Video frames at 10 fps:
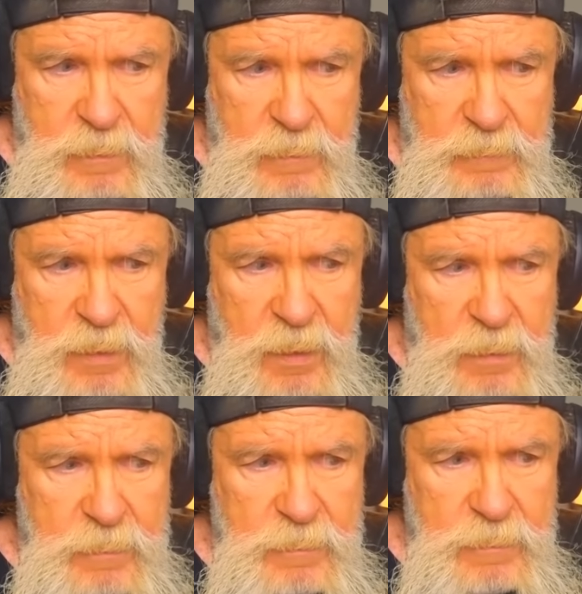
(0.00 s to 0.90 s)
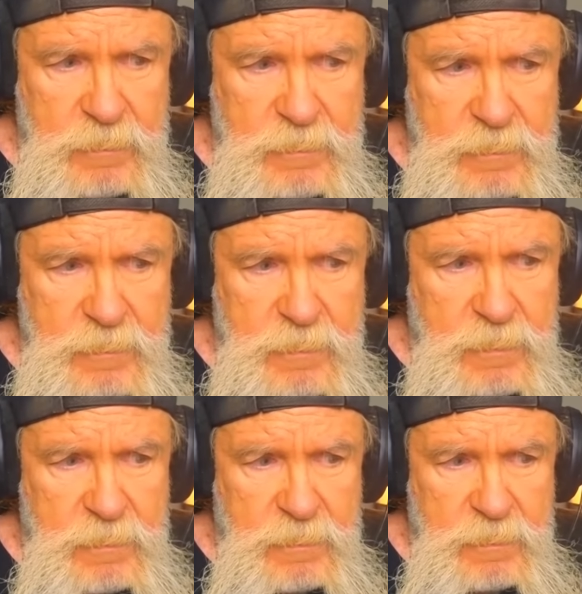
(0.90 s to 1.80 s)
But
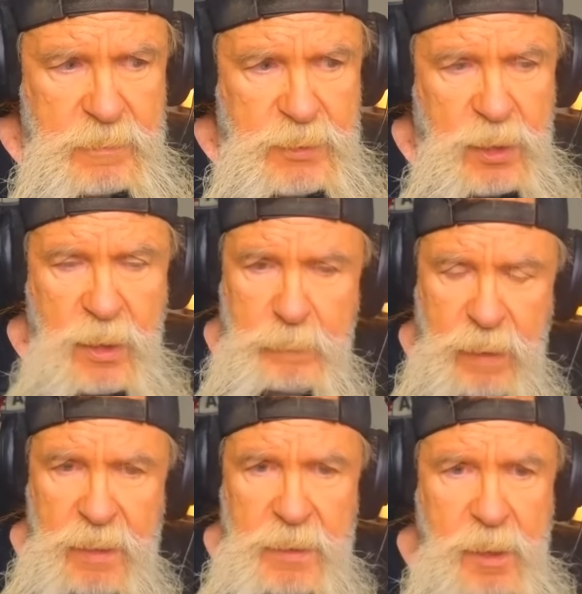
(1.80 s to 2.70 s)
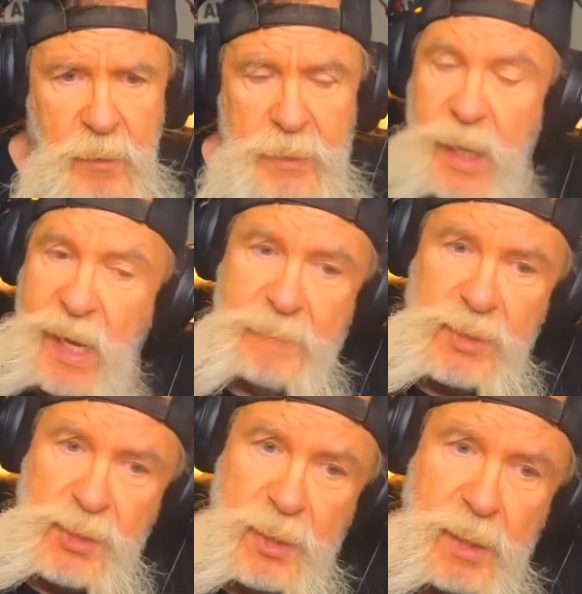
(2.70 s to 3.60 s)
she didn't mean to kill the guy, but
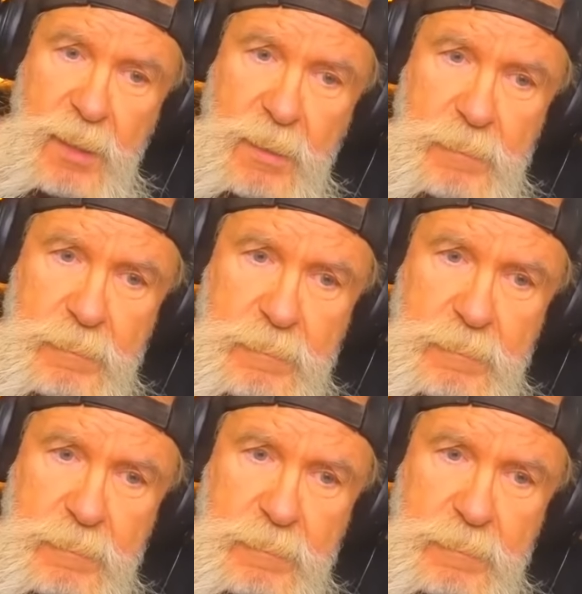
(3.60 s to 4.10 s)
she did.